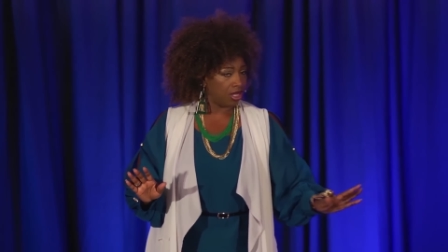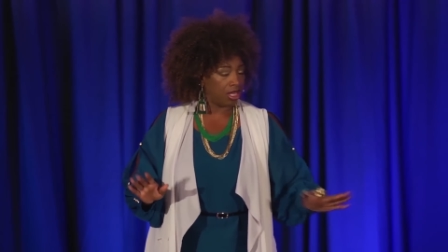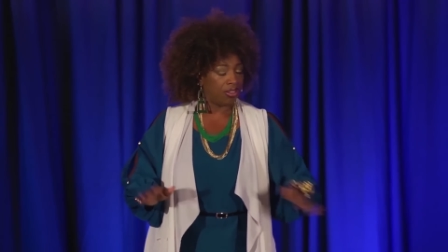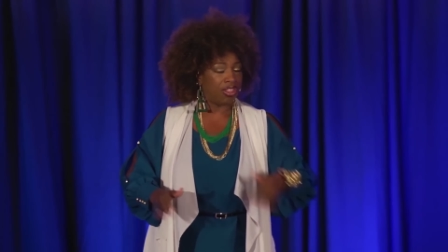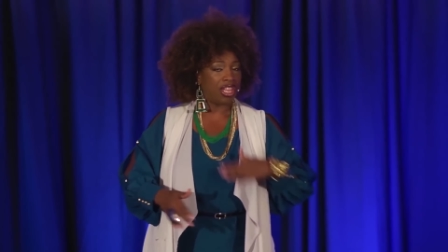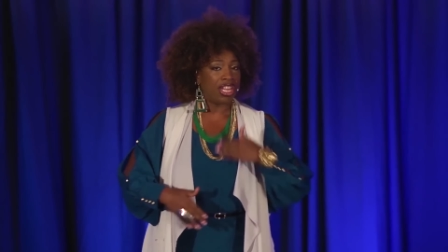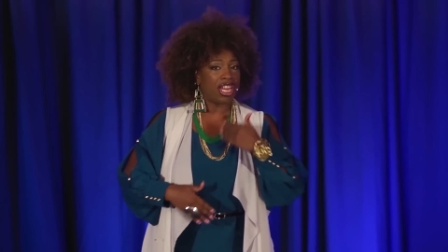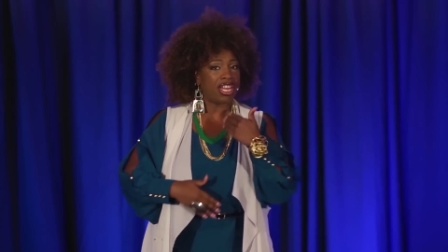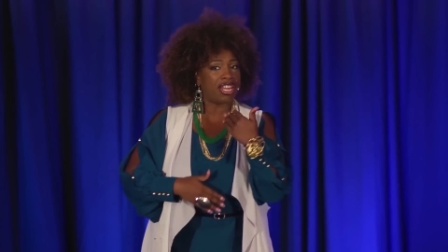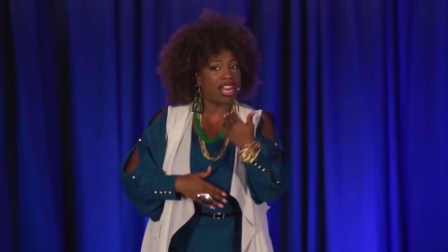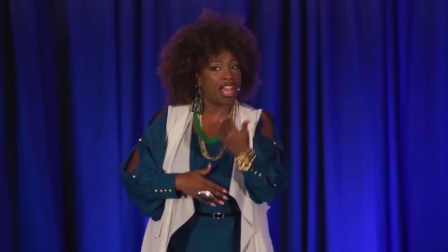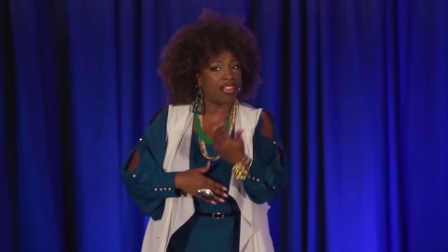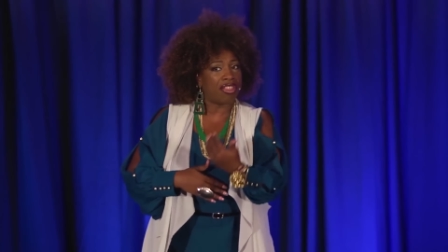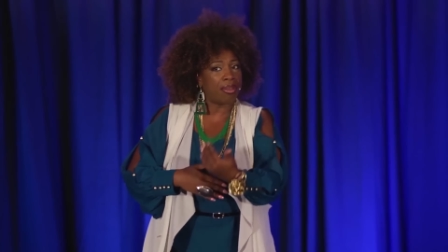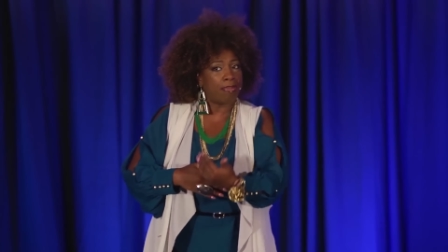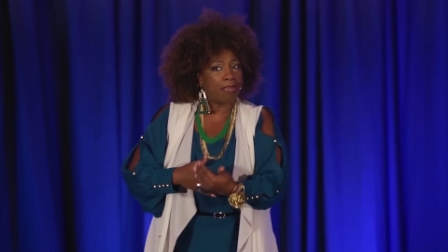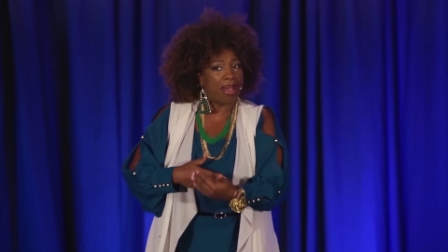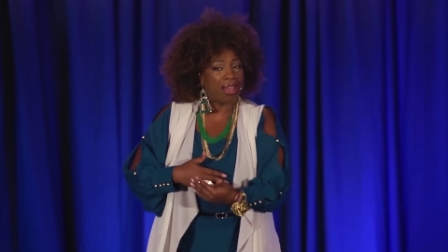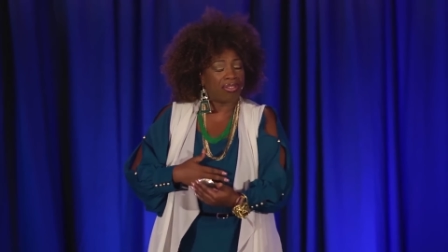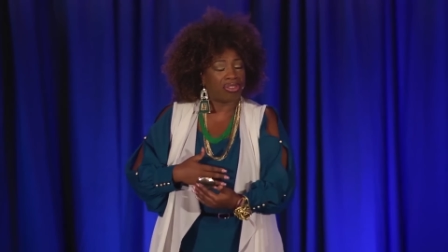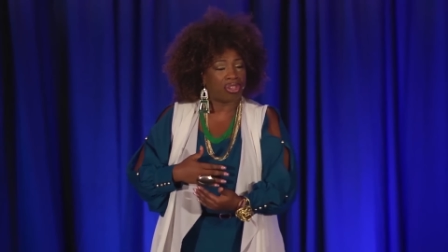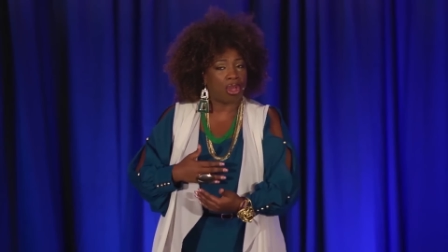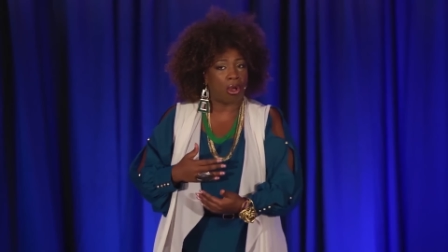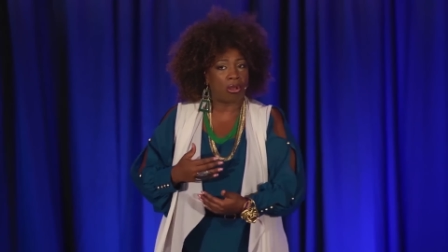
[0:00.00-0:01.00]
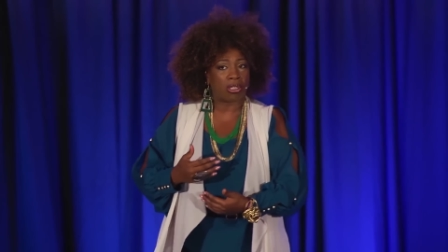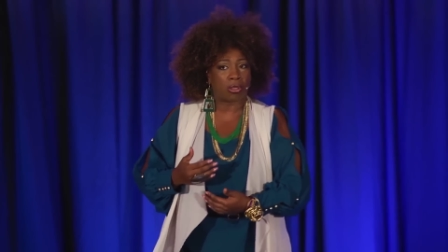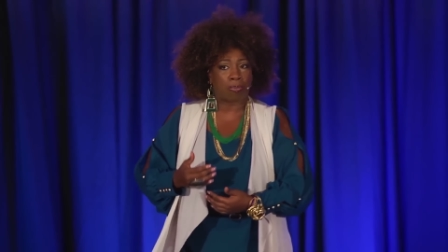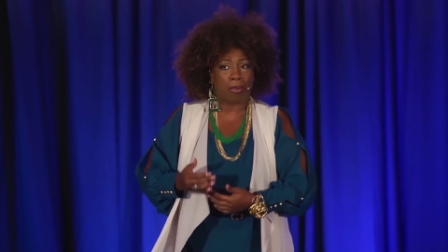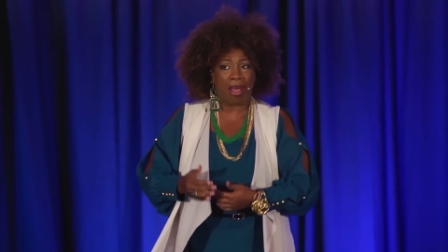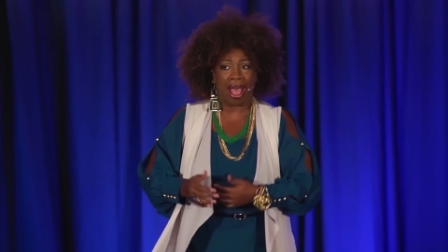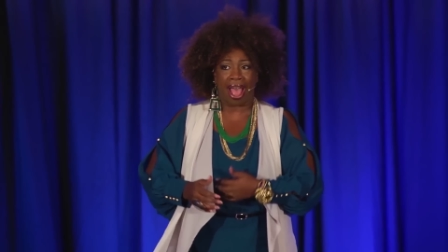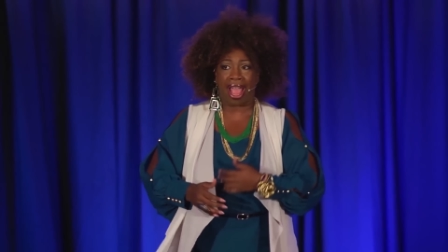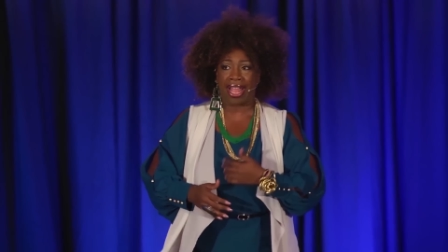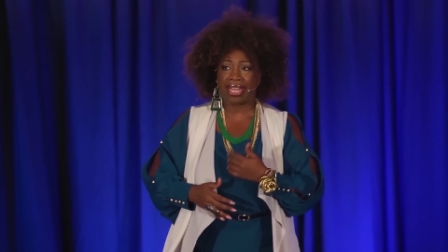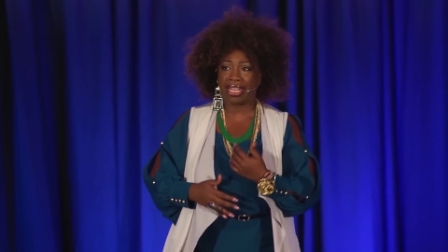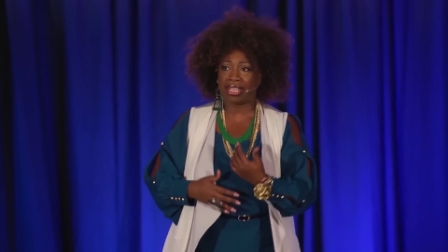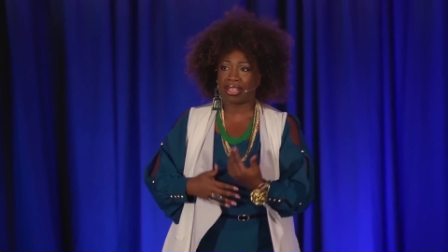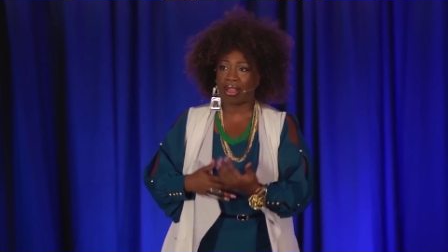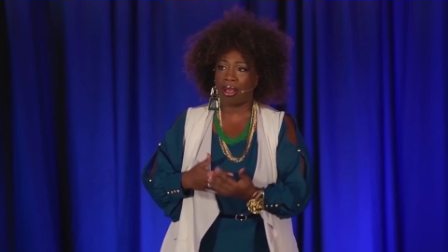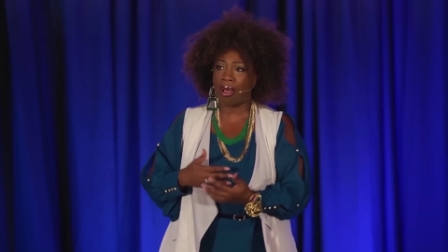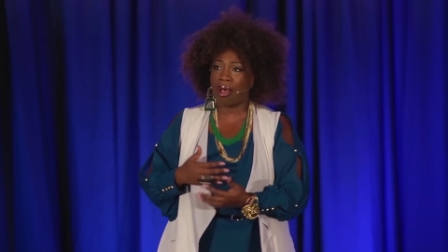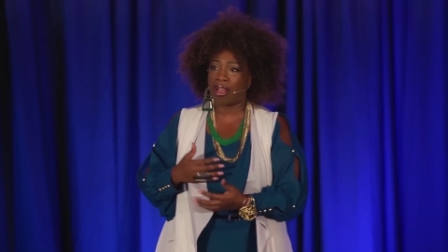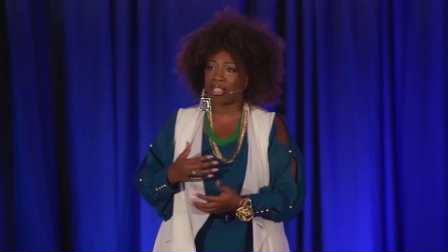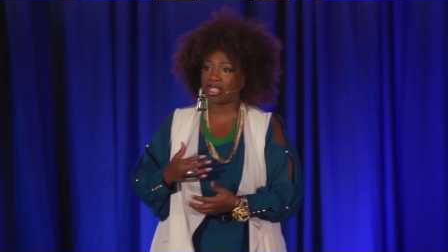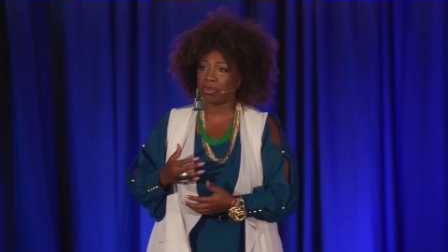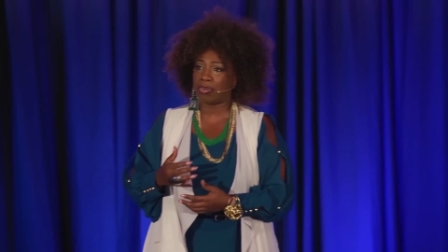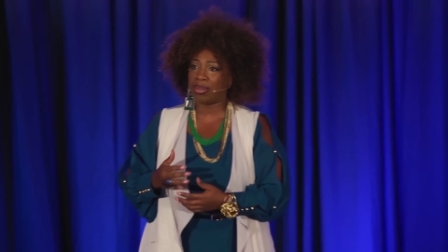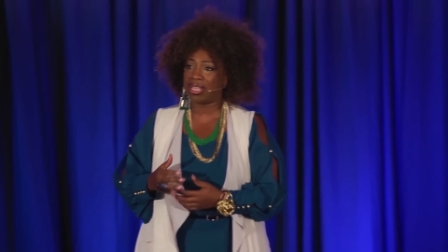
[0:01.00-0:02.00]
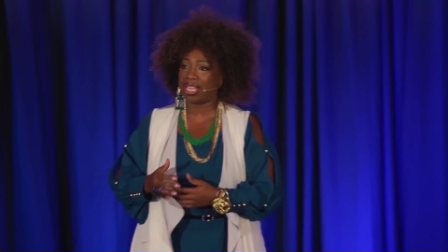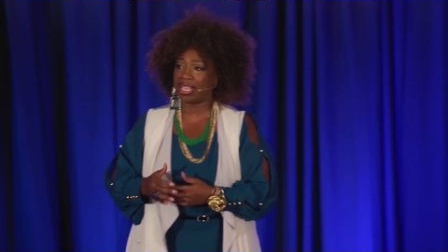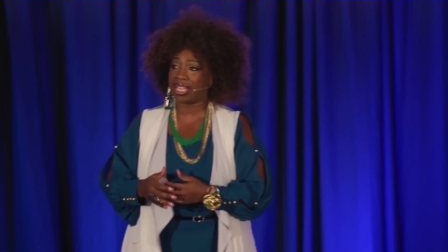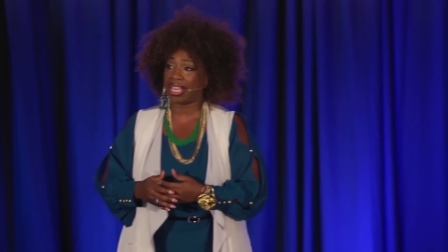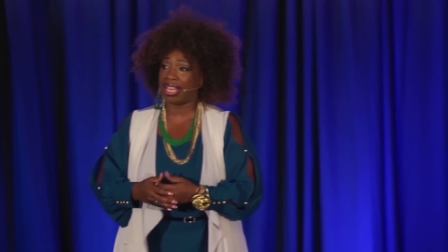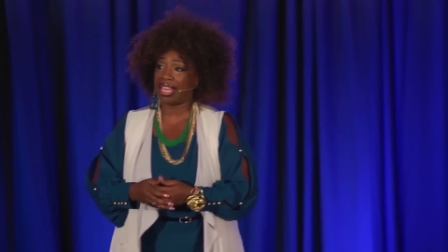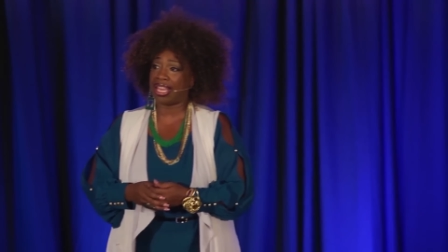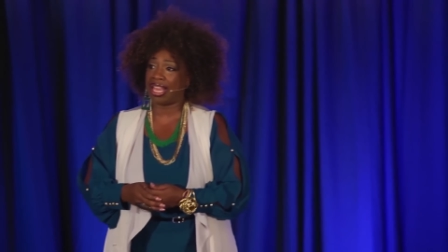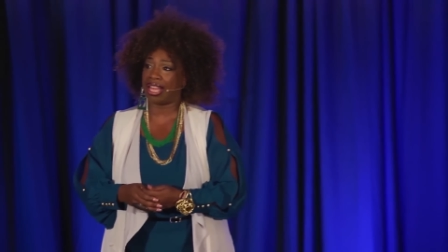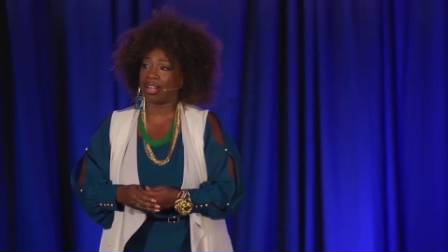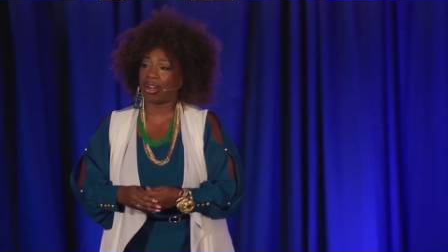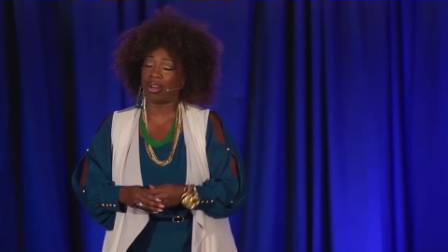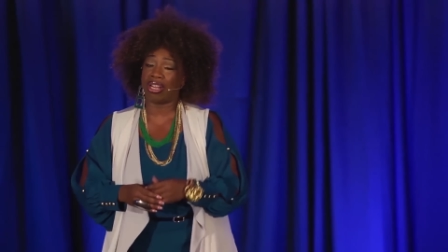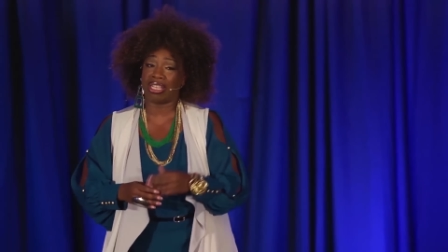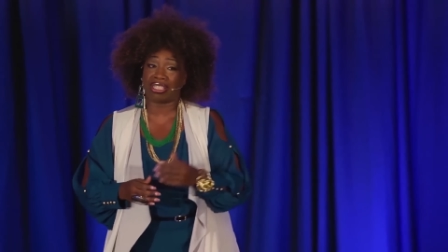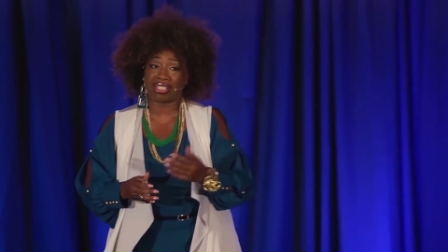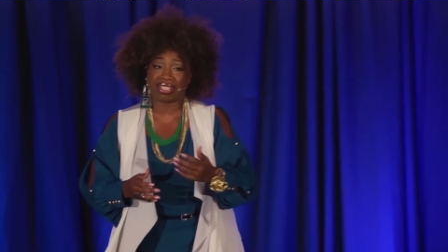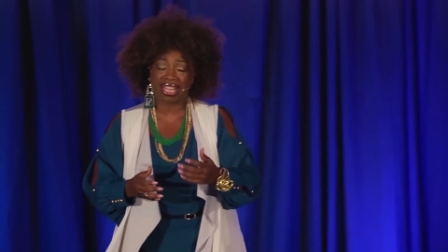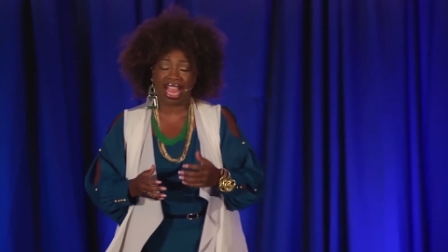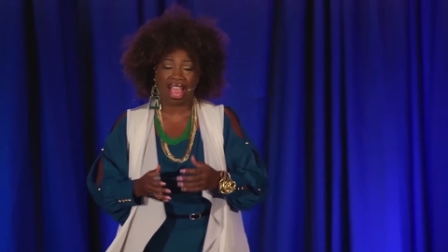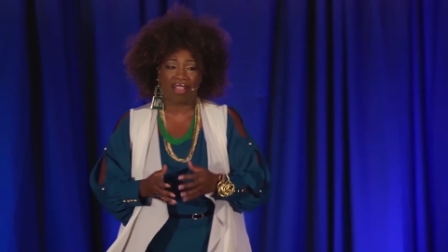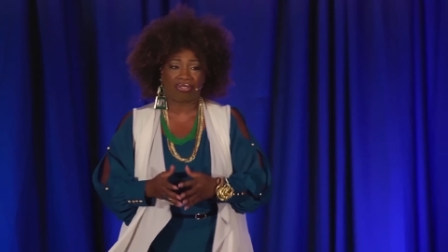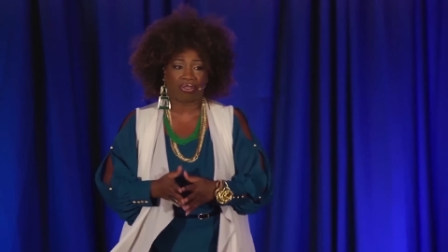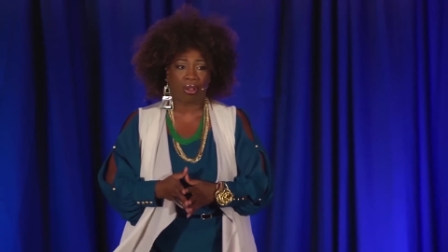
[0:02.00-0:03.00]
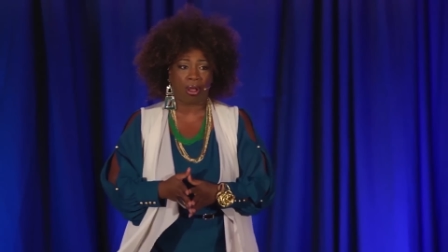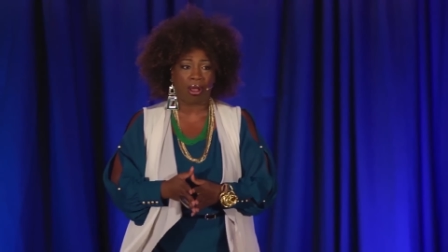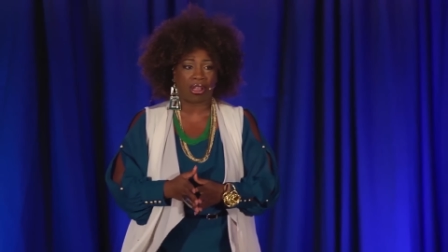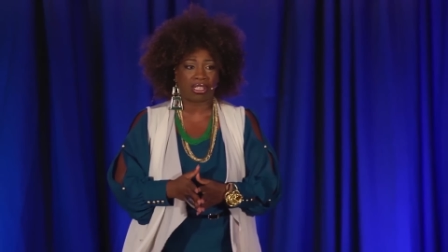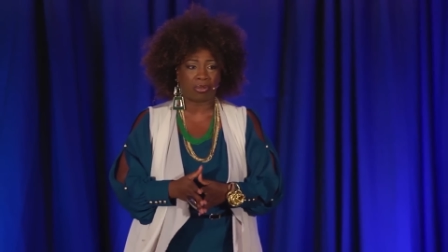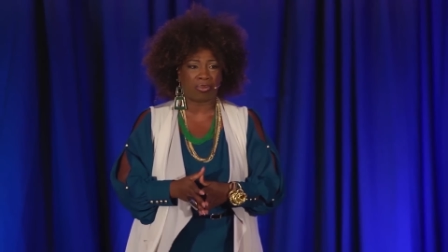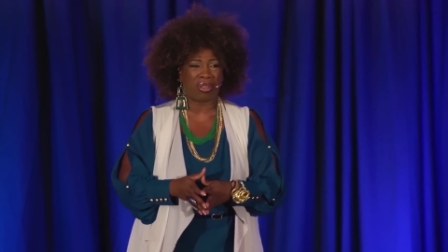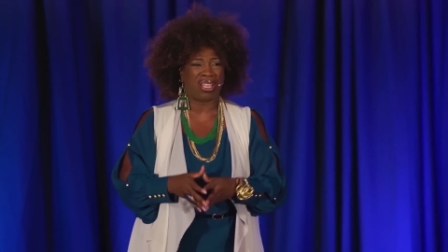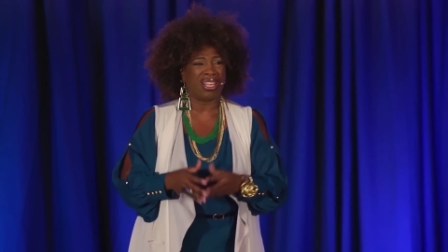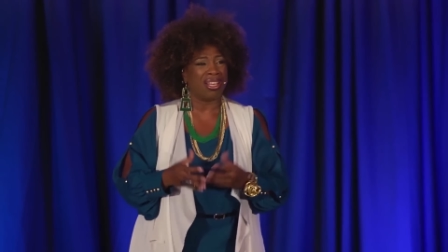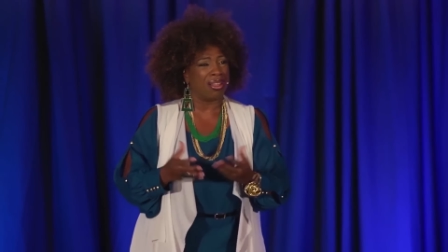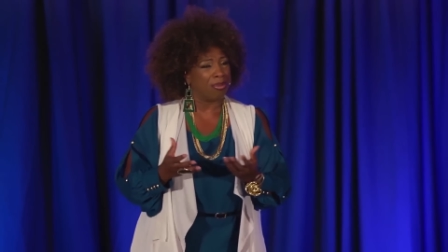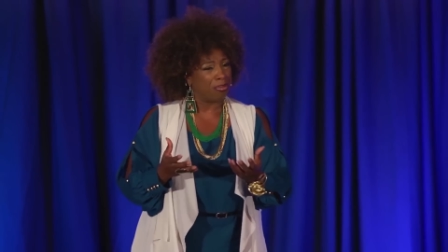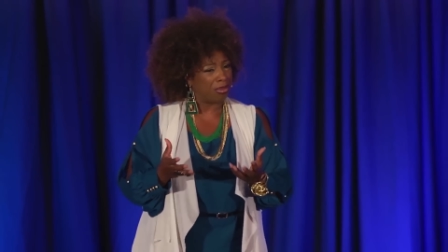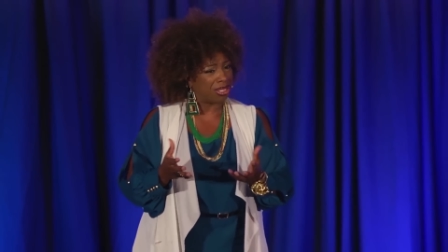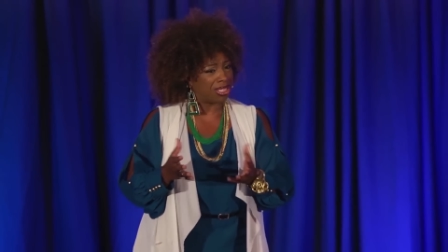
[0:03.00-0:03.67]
Then another month goes by, and he calls me again, or his staff calls me.